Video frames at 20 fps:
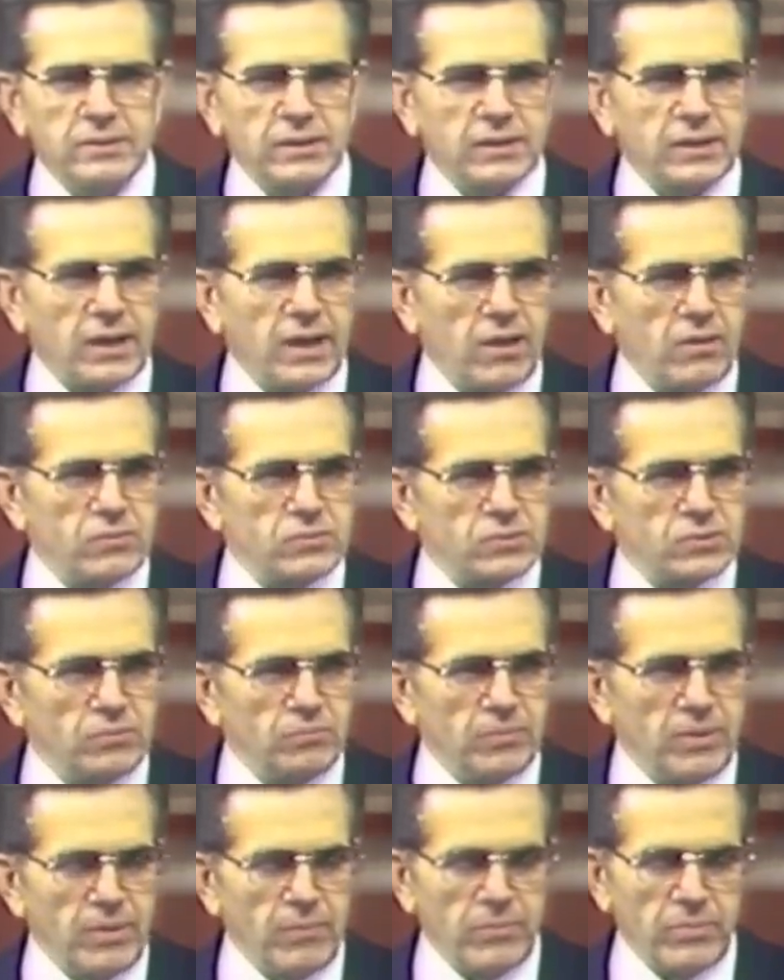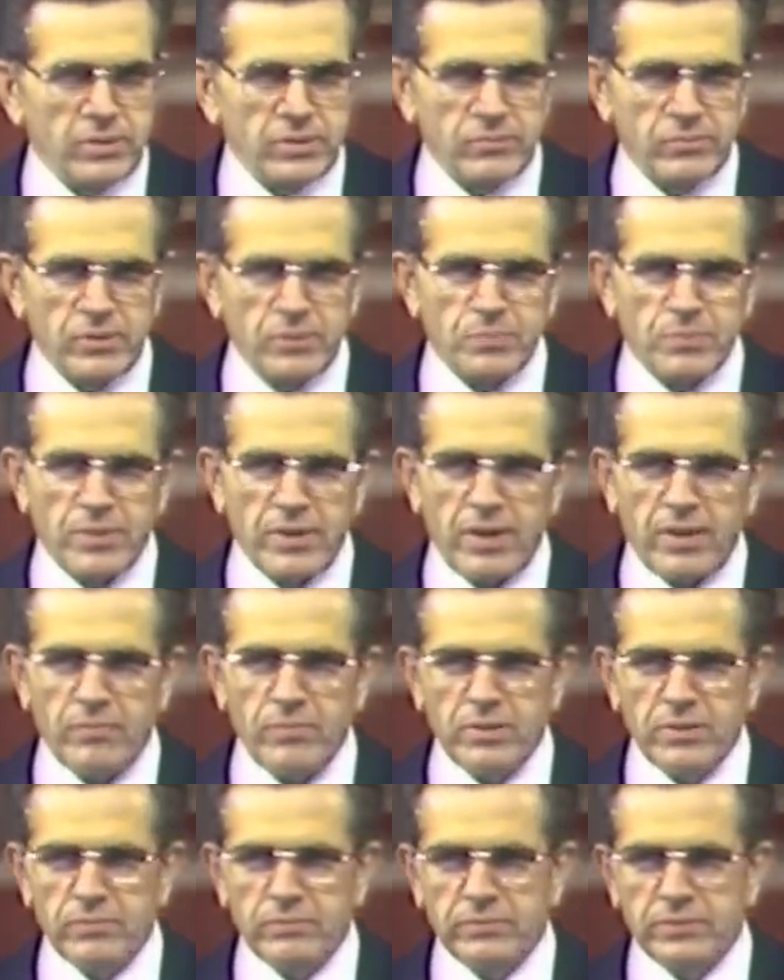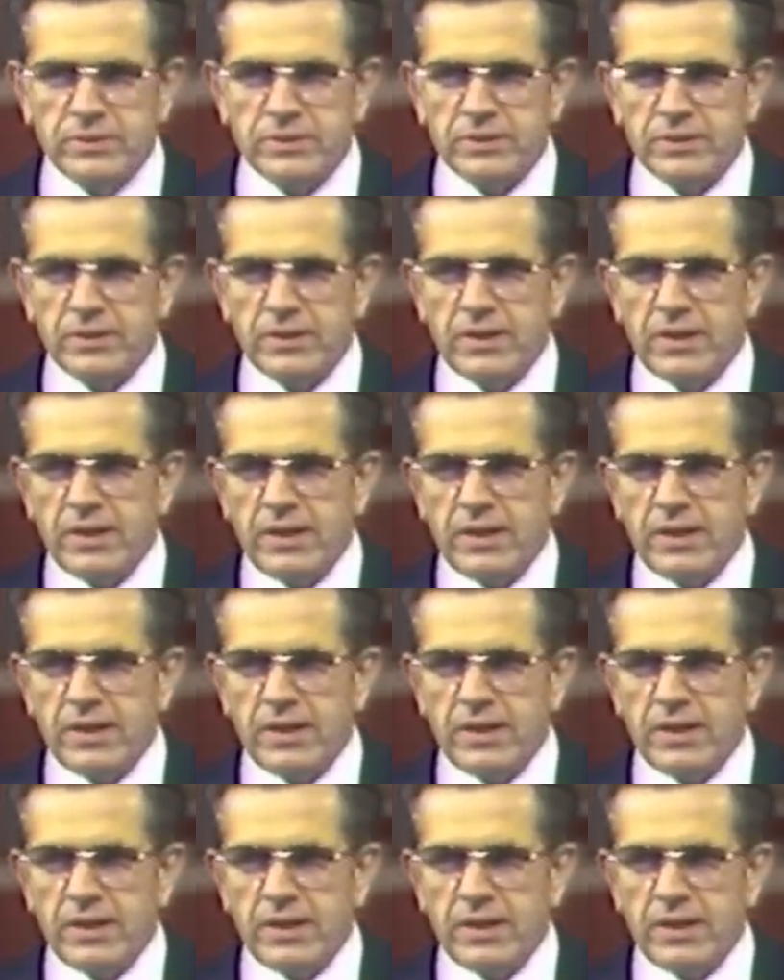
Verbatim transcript: to counsel members with problems